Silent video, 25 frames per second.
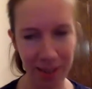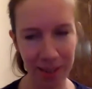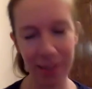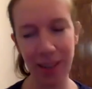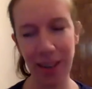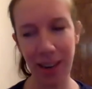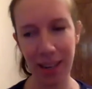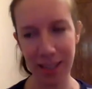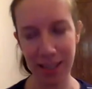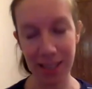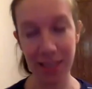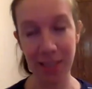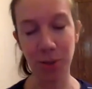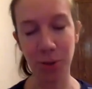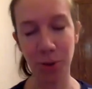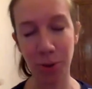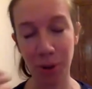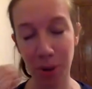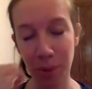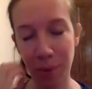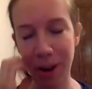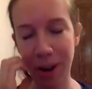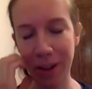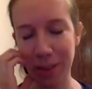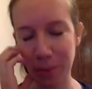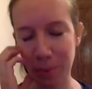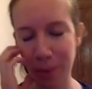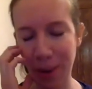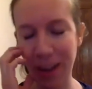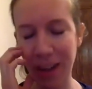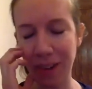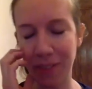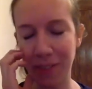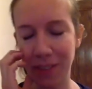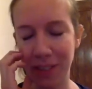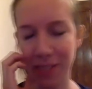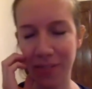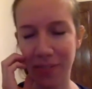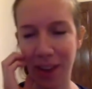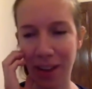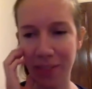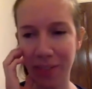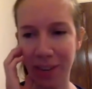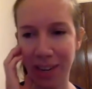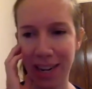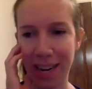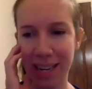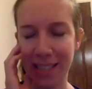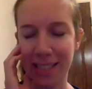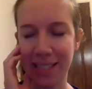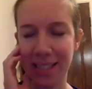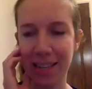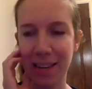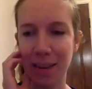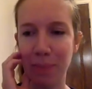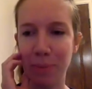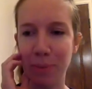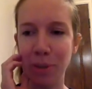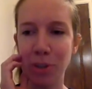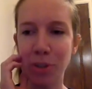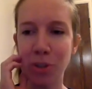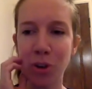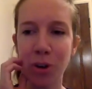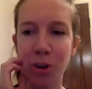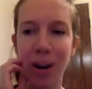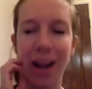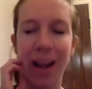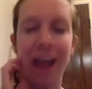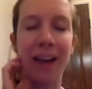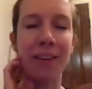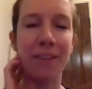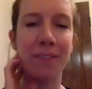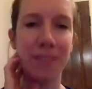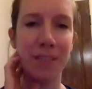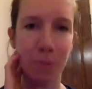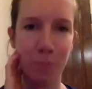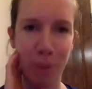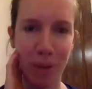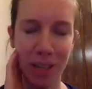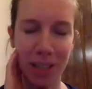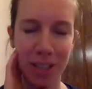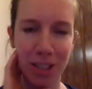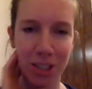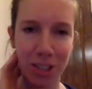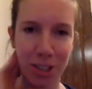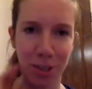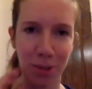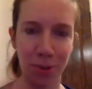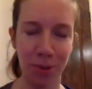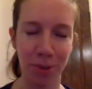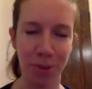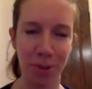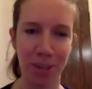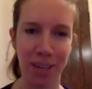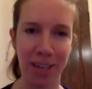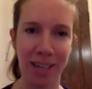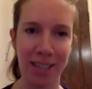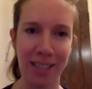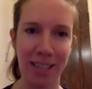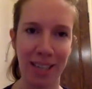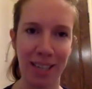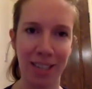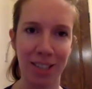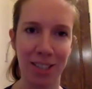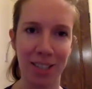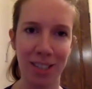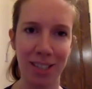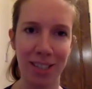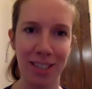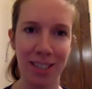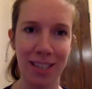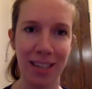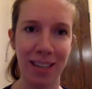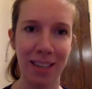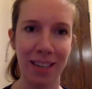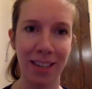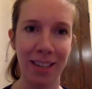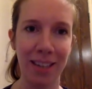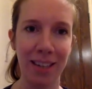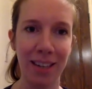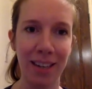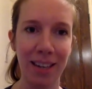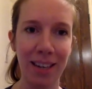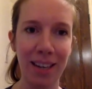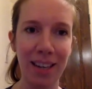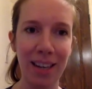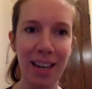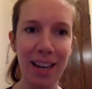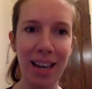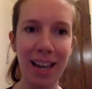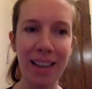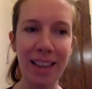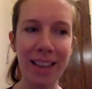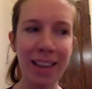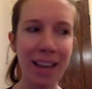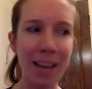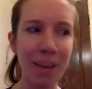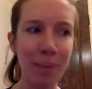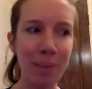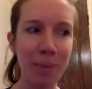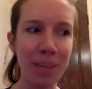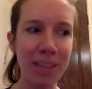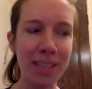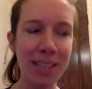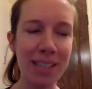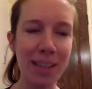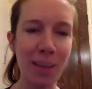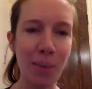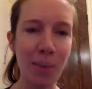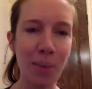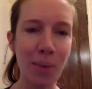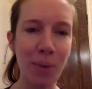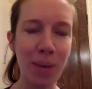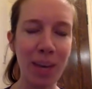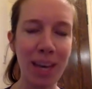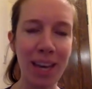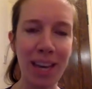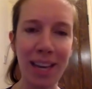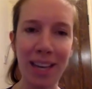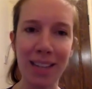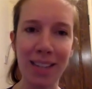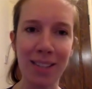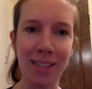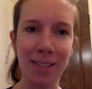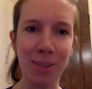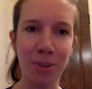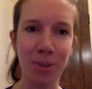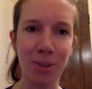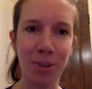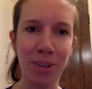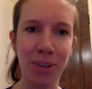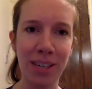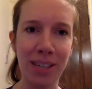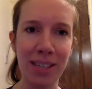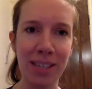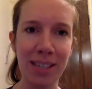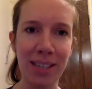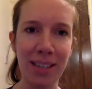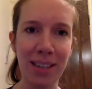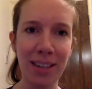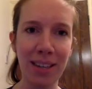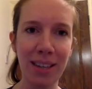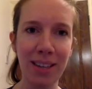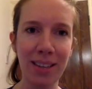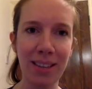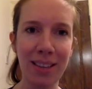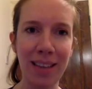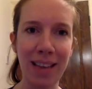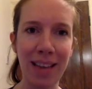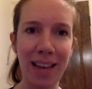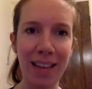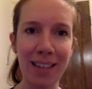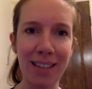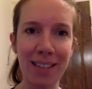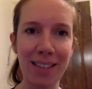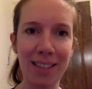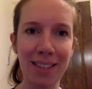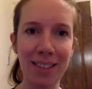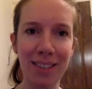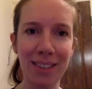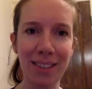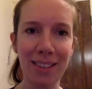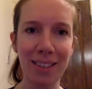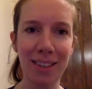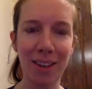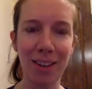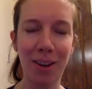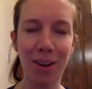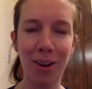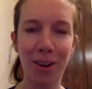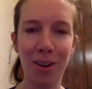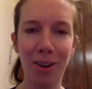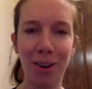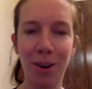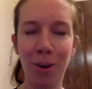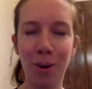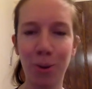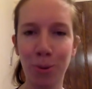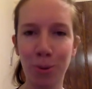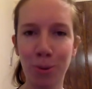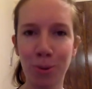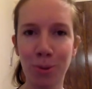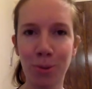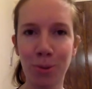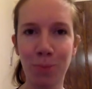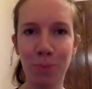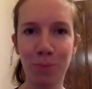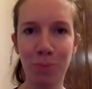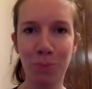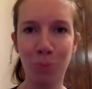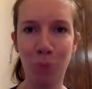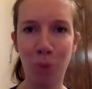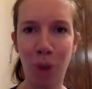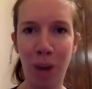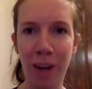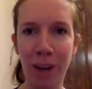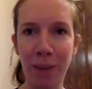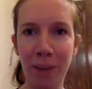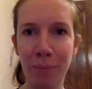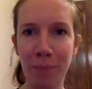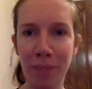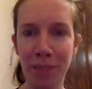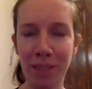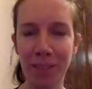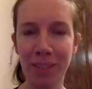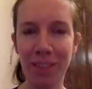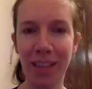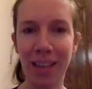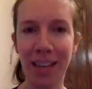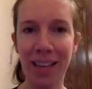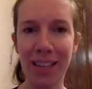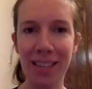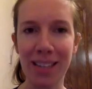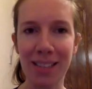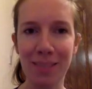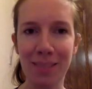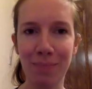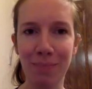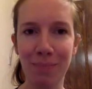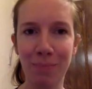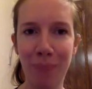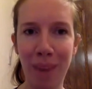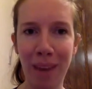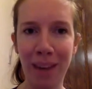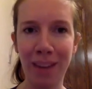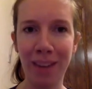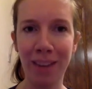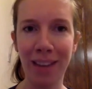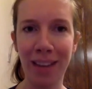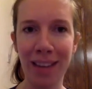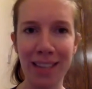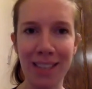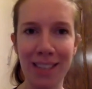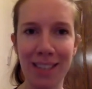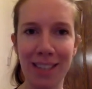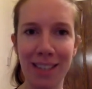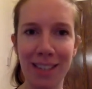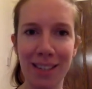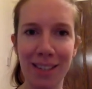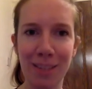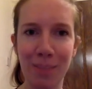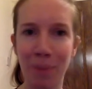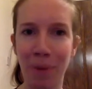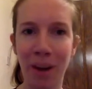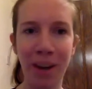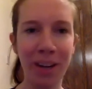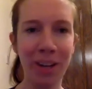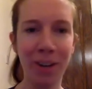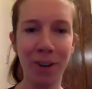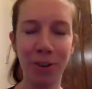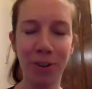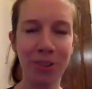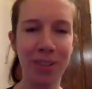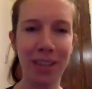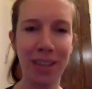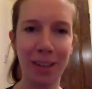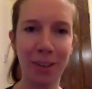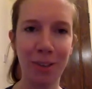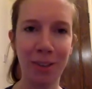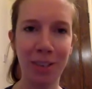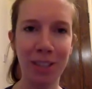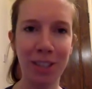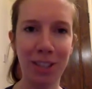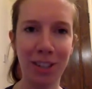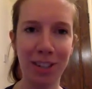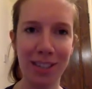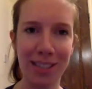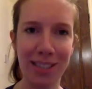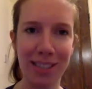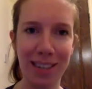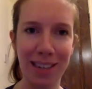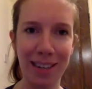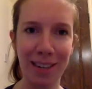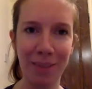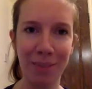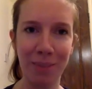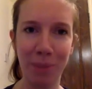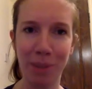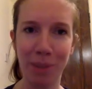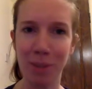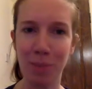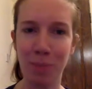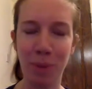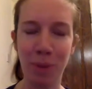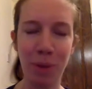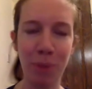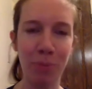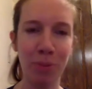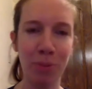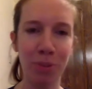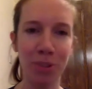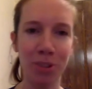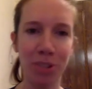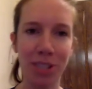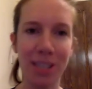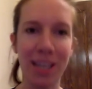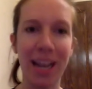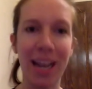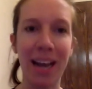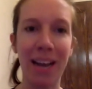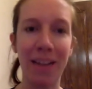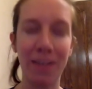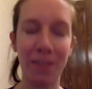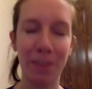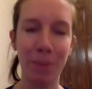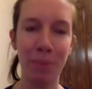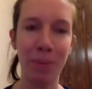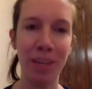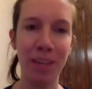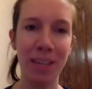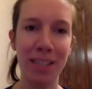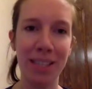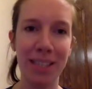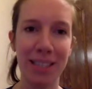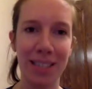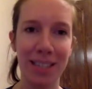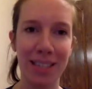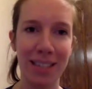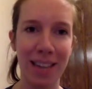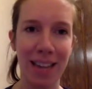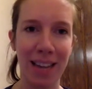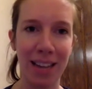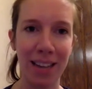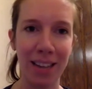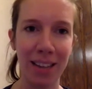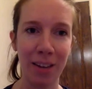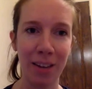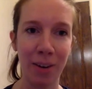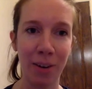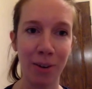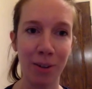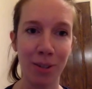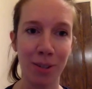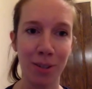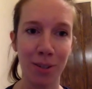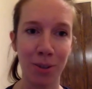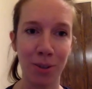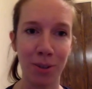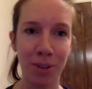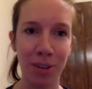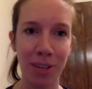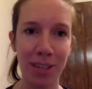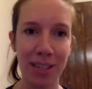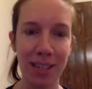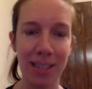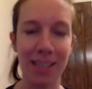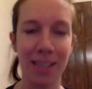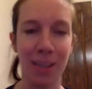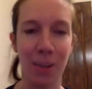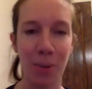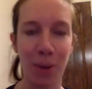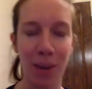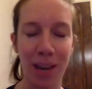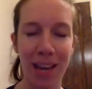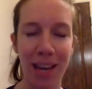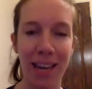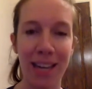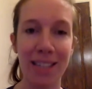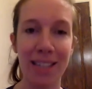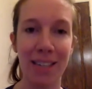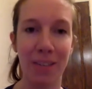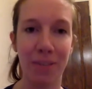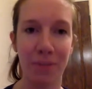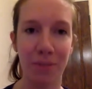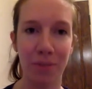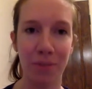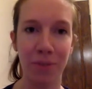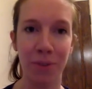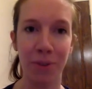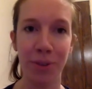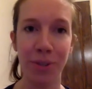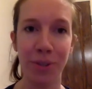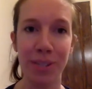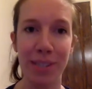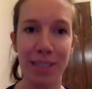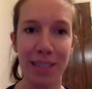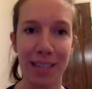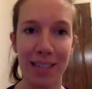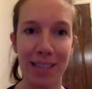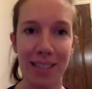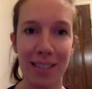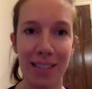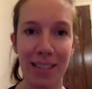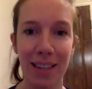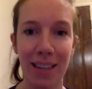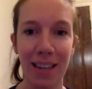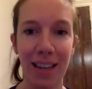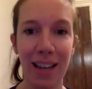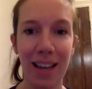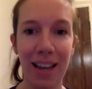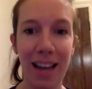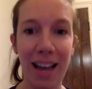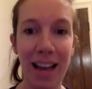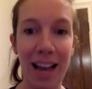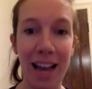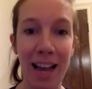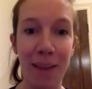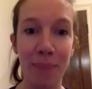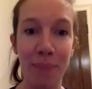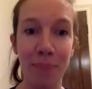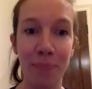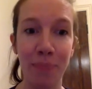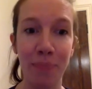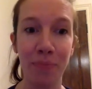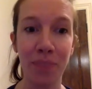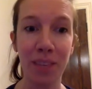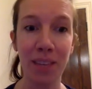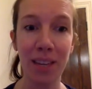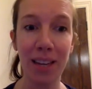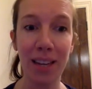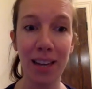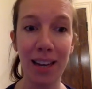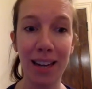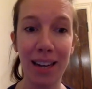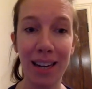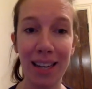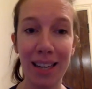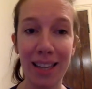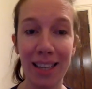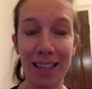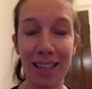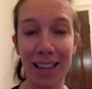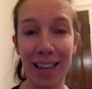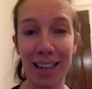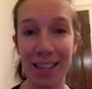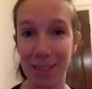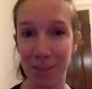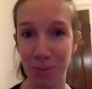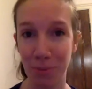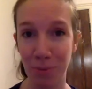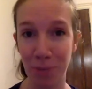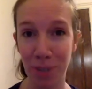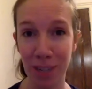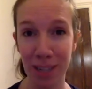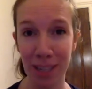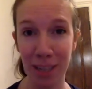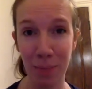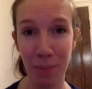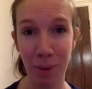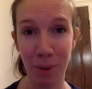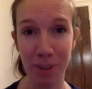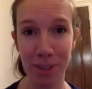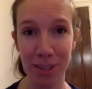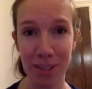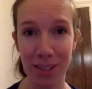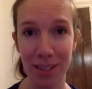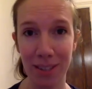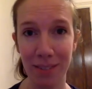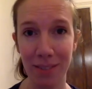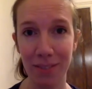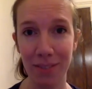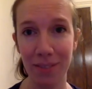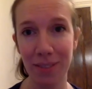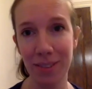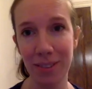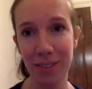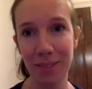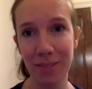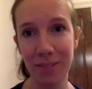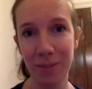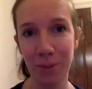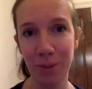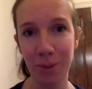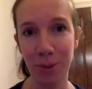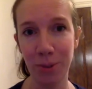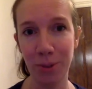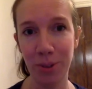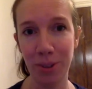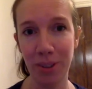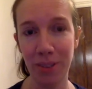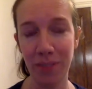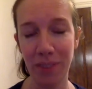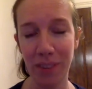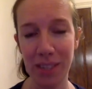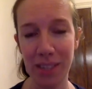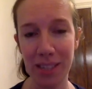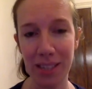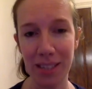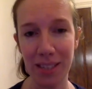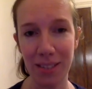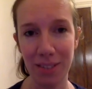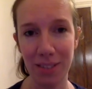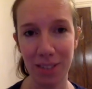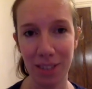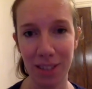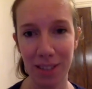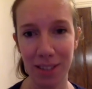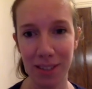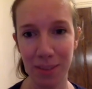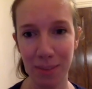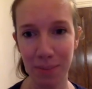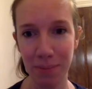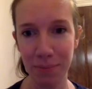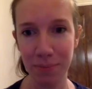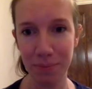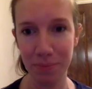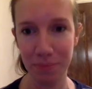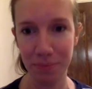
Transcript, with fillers: I did talk about the benefits of having an editor, but you don't have to pitch to an organization to tell it. And that means that we hear stories that old white middle class male editors might not think are interesting because people just have the means to tell own stories. And so we hear different voices. Um, and I think that's really positive for investigative journalism.